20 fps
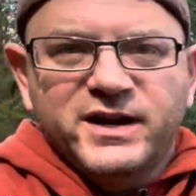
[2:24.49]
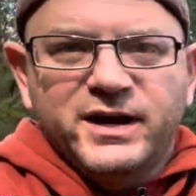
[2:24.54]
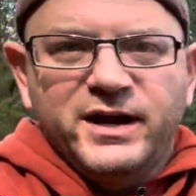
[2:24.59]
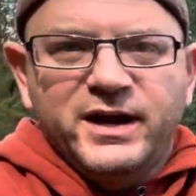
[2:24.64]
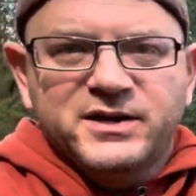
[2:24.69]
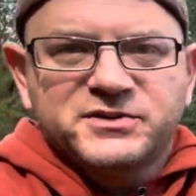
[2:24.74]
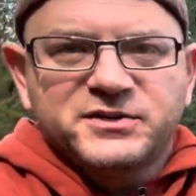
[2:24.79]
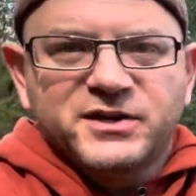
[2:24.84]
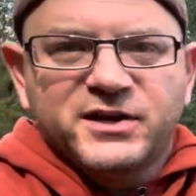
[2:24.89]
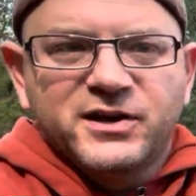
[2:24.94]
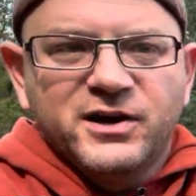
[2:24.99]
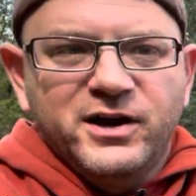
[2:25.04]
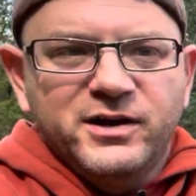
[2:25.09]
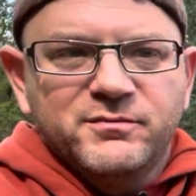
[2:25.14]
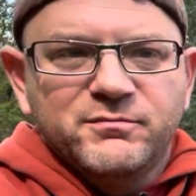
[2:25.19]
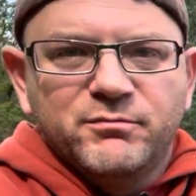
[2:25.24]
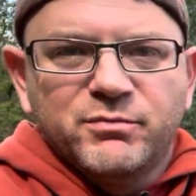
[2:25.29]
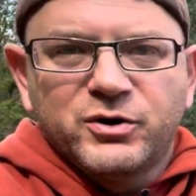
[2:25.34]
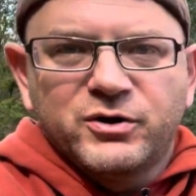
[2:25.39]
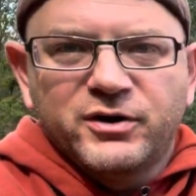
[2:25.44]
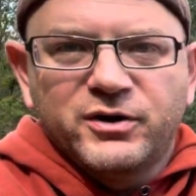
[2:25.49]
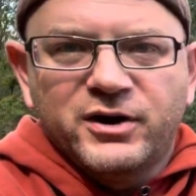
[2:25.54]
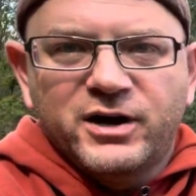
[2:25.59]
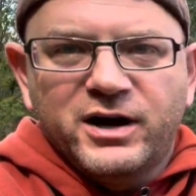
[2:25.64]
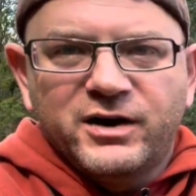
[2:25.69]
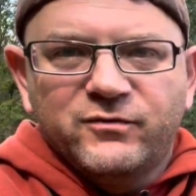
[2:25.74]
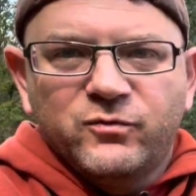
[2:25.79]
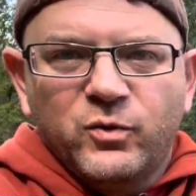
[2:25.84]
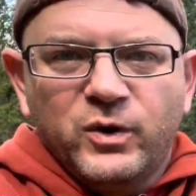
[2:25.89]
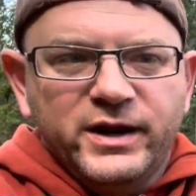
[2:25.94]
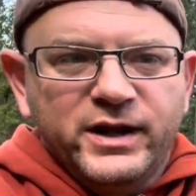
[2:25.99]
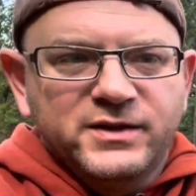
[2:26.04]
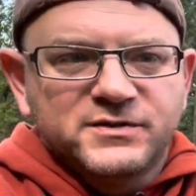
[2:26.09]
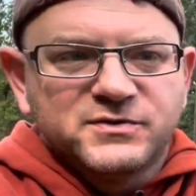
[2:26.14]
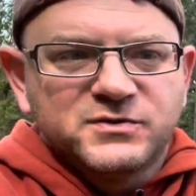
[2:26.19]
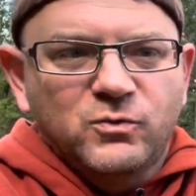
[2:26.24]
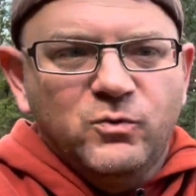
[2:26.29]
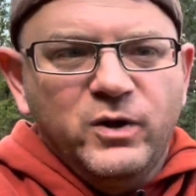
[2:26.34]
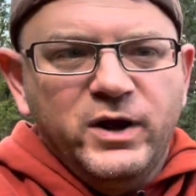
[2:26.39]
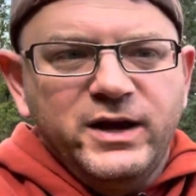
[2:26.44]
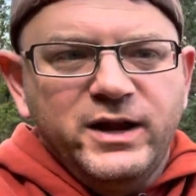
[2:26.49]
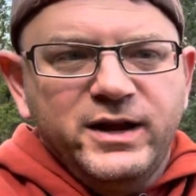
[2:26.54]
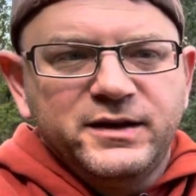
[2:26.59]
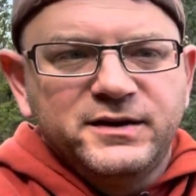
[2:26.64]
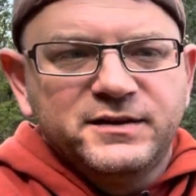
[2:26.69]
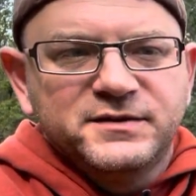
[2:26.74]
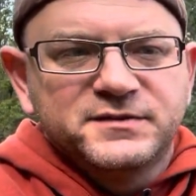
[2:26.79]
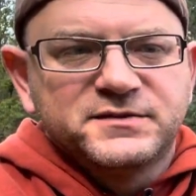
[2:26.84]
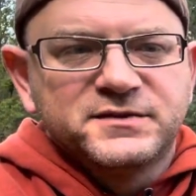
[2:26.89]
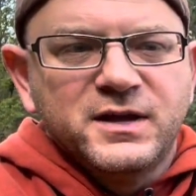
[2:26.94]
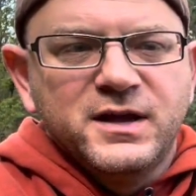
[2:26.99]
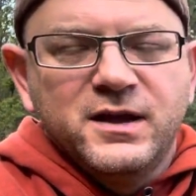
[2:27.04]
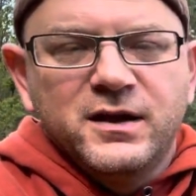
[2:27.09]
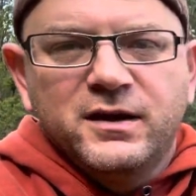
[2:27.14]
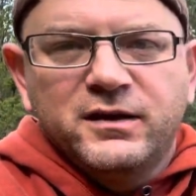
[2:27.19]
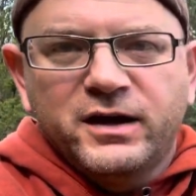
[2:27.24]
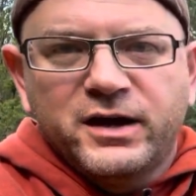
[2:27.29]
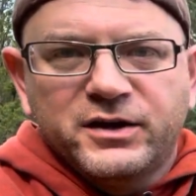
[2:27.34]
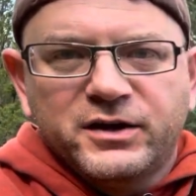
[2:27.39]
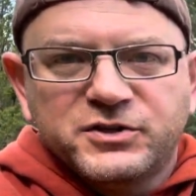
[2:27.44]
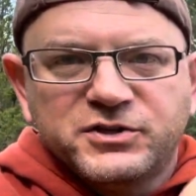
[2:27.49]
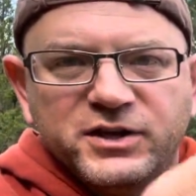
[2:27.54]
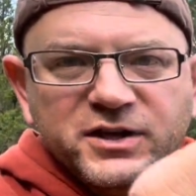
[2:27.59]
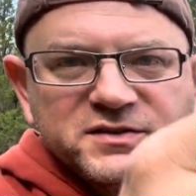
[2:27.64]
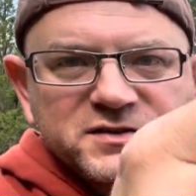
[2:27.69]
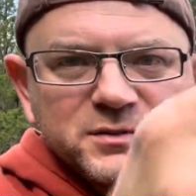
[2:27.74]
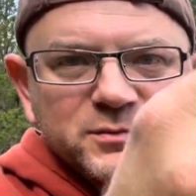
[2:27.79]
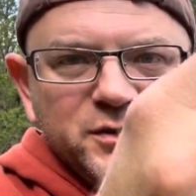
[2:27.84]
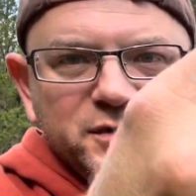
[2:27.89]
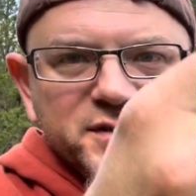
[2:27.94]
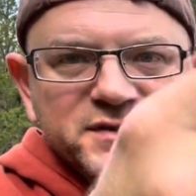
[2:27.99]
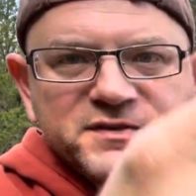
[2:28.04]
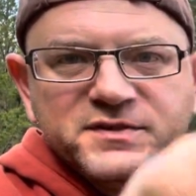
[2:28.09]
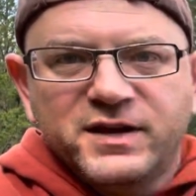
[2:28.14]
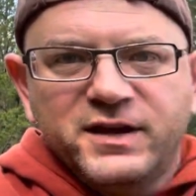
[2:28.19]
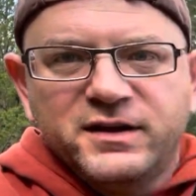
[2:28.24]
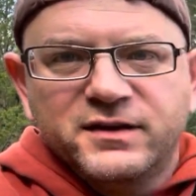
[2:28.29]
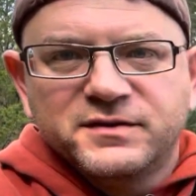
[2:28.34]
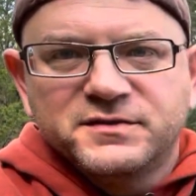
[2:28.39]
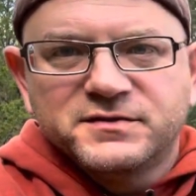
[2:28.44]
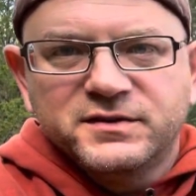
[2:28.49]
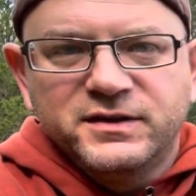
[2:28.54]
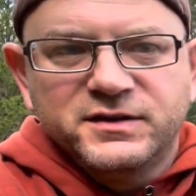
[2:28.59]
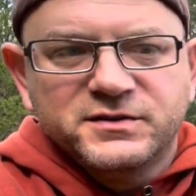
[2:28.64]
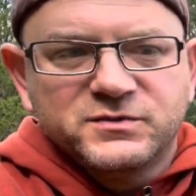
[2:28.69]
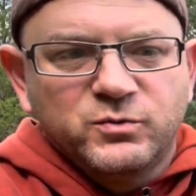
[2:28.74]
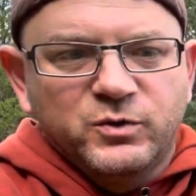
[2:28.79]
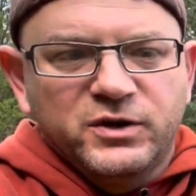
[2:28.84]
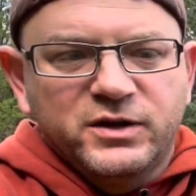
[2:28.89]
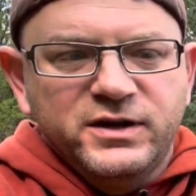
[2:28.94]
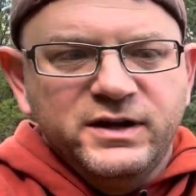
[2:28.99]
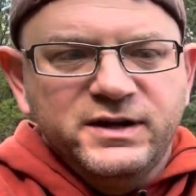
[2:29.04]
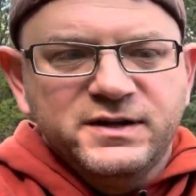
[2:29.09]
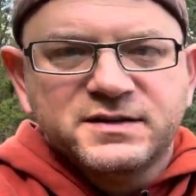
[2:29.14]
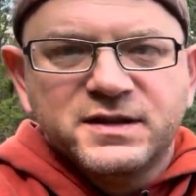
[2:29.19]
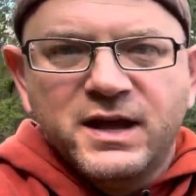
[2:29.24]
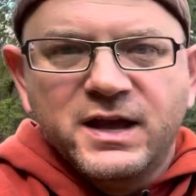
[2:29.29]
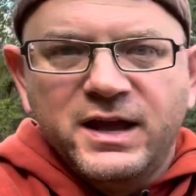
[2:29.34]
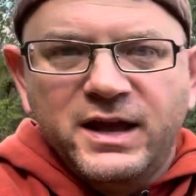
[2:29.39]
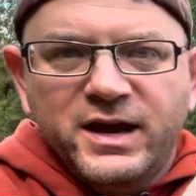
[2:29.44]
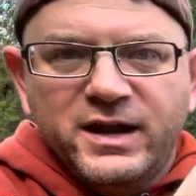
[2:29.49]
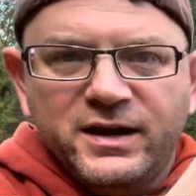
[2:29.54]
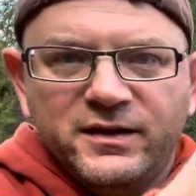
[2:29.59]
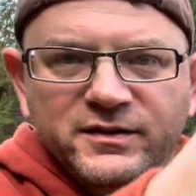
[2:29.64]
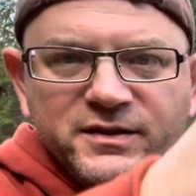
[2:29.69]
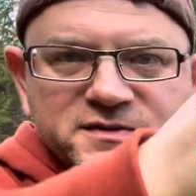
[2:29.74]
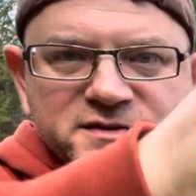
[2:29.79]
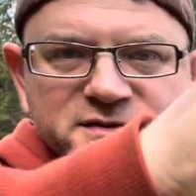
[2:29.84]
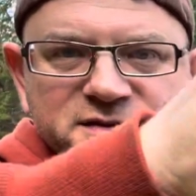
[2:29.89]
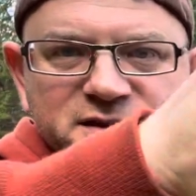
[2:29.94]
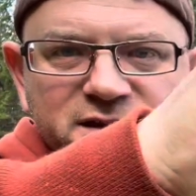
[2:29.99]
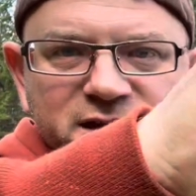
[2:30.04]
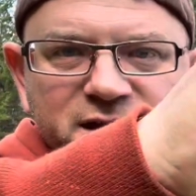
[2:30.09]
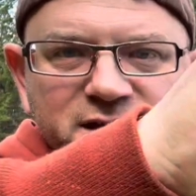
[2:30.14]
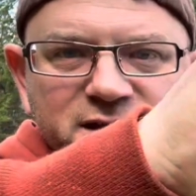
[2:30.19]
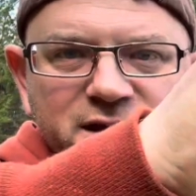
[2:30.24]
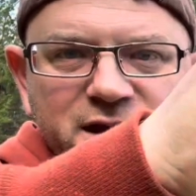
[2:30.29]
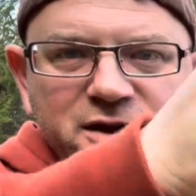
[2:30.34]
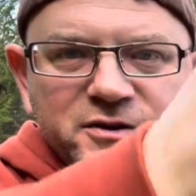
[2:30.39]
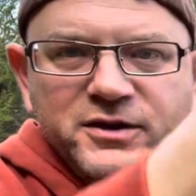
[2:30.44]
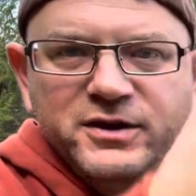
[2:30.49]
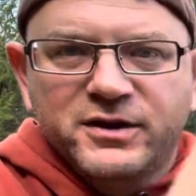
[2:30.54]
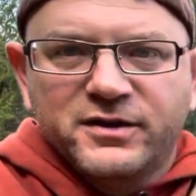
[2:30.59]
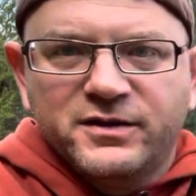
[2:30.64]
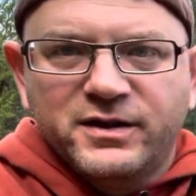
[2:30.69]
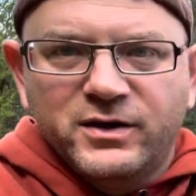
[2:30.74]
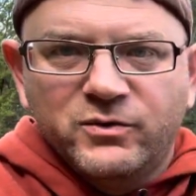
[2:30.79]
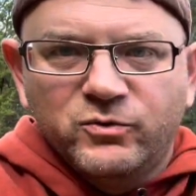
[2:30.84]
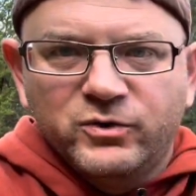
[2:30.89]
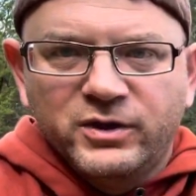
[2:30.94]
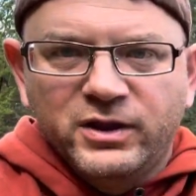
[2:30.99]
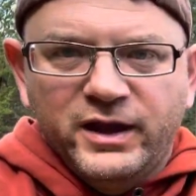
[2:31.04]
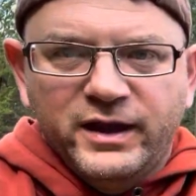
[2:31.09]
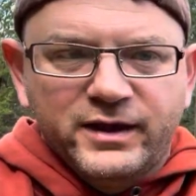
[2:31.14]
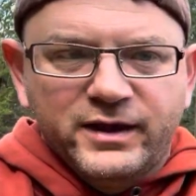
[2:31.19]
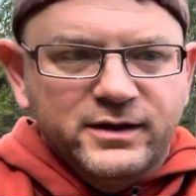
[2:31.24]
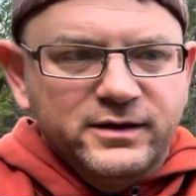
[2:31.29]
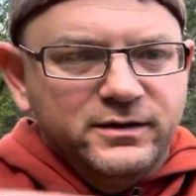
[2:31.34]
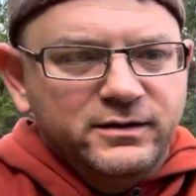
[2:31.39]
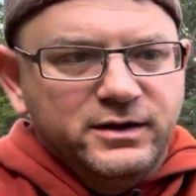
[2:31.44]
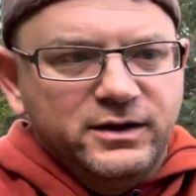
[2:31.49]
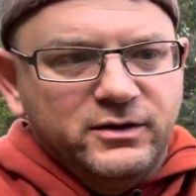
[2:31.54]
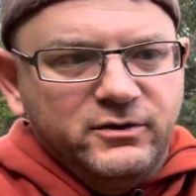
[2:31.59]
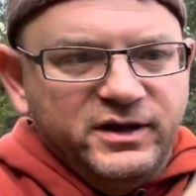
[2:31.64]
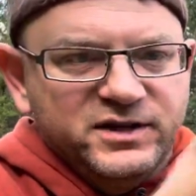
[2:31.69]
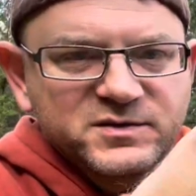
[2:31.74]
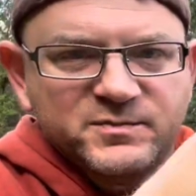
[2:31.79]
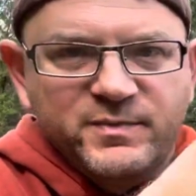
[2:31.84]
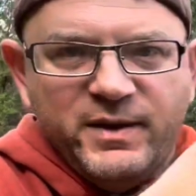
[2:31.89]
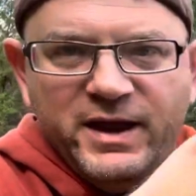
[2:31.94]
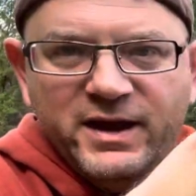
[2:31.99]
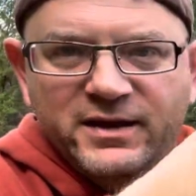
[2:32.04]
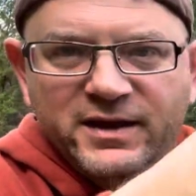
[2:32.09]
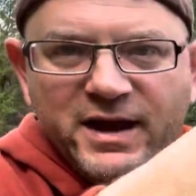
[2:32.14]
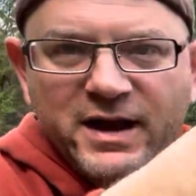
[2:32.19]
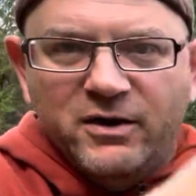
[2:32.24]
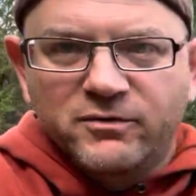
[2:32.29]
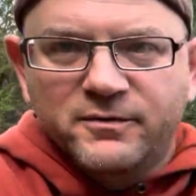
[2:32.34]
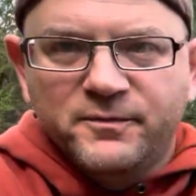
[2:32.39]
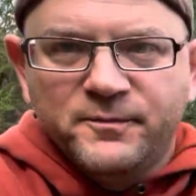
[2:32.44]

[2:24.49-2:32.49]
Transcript: I actually cut and burned off one end, so one end is not adjustable. This end is what it is, and then this is the end down here that would, like, expand out